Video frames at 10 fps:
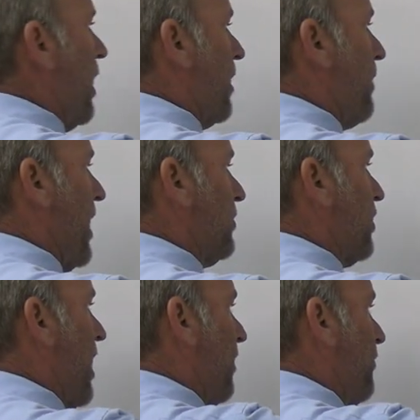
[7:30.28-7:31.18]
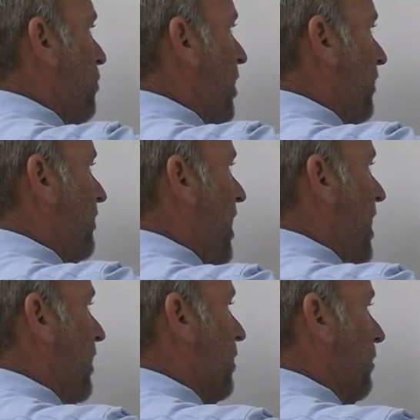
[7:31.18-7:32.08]
On the backside, if you want to
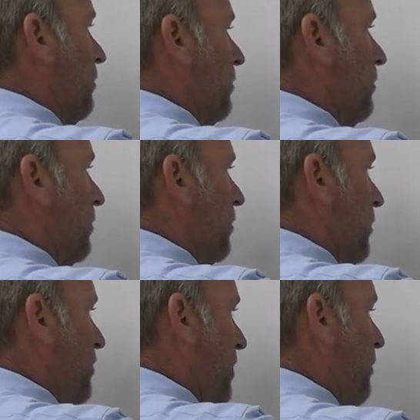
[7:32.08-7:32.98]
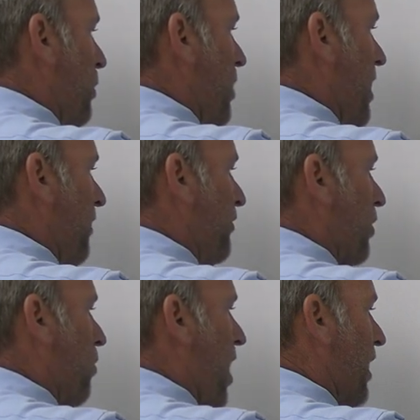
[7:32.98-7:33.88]
tag, simple way, if
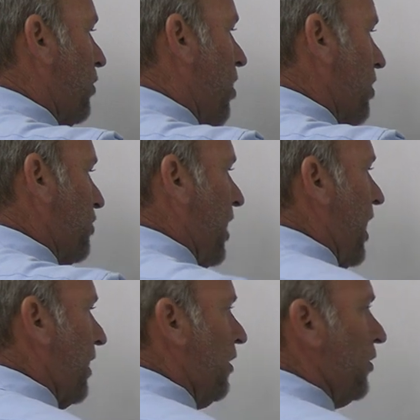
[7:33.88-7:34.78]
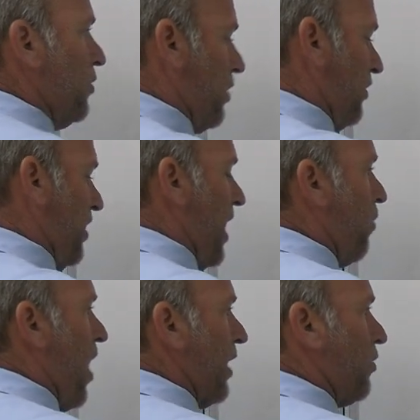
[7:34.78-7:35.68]
you're a wide cross guy, you can
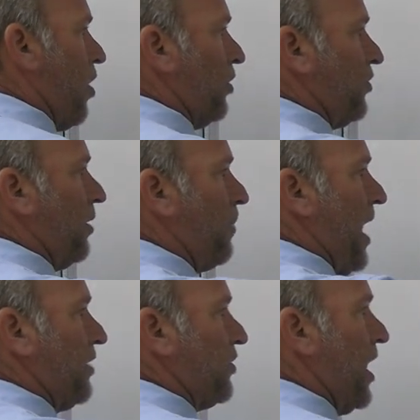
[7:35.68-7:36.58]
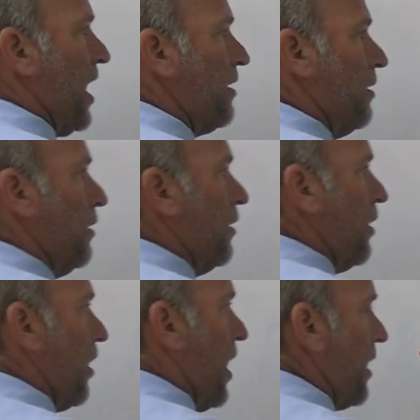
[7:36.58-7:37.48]
tag wide cross to the backside,
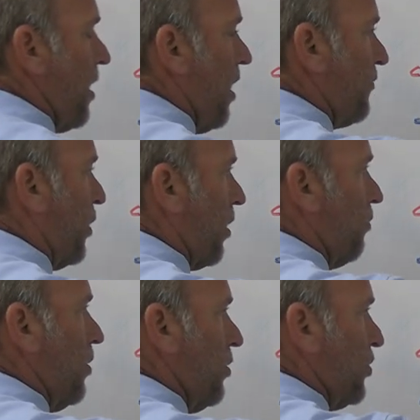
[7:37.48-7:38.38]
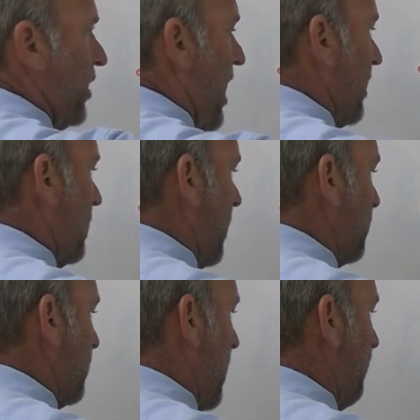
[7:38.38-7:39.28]
all right, of your snag
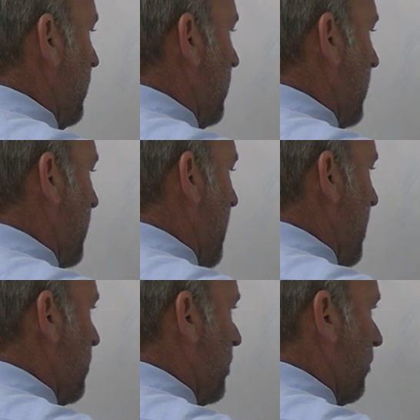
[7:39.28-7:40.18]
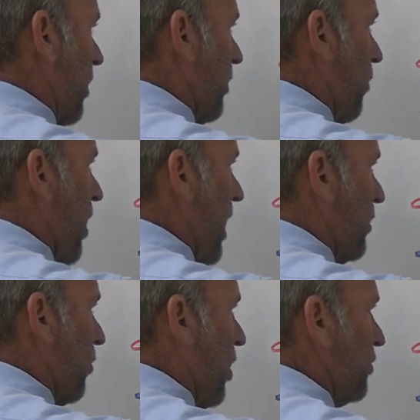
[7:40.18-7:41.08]
concept, and now you can run the
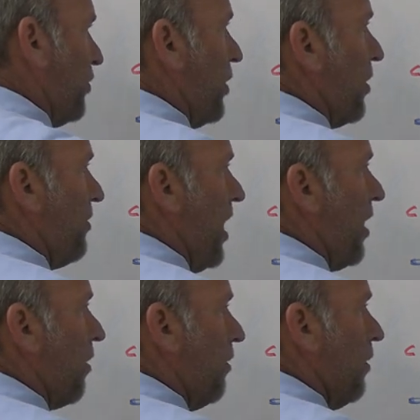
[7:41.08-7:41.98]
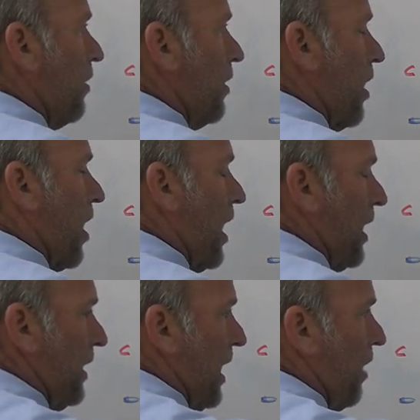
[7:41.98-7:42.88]
wide cross theory there, all right,
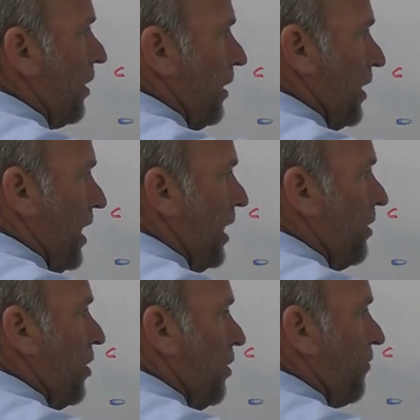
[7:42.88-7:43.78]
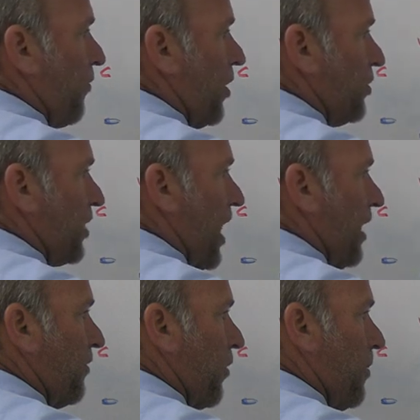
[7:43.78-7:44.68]
and now again, front
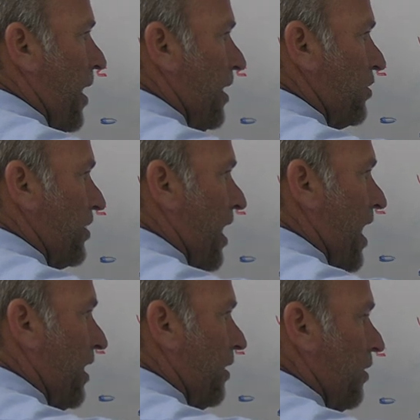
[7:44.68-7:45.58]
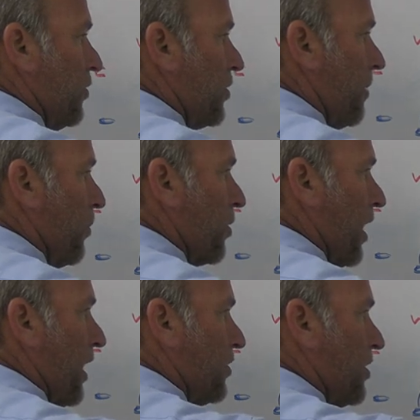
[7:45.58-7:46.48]
side, three-man snag, simple
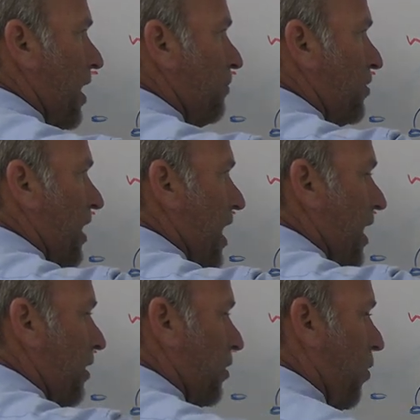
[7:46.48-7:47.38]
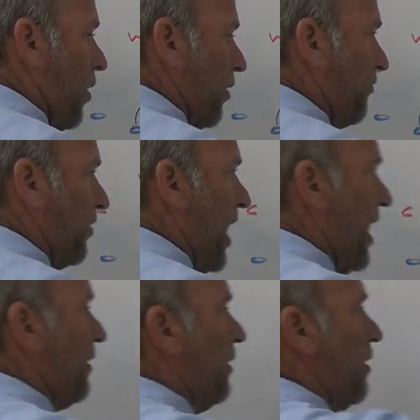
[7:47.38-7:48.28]
concept, snag, corner,
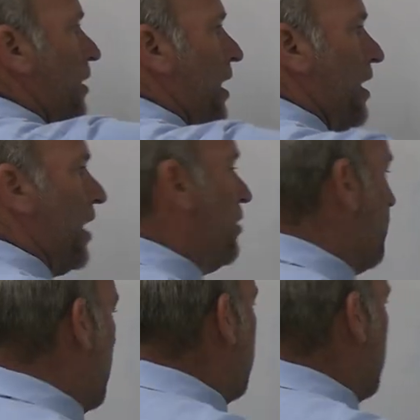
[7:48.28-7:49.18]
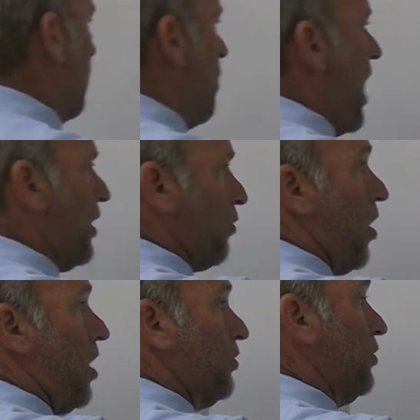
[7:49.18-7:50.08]
flat, and now you run the wide
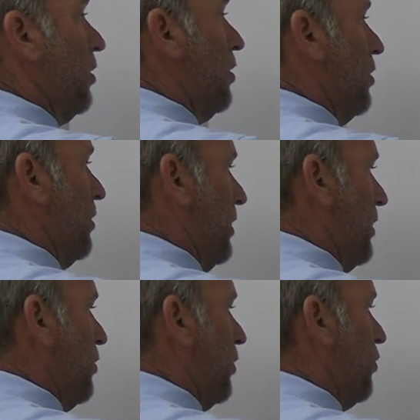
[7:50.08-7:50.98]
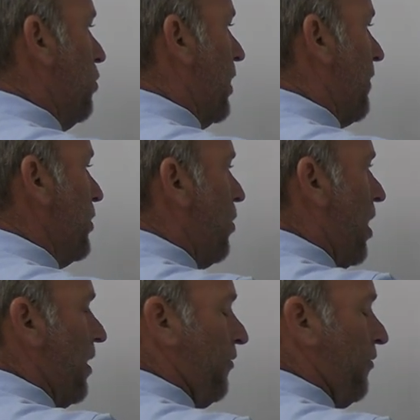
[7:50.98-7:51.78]
cross, and then you can do whatever you want.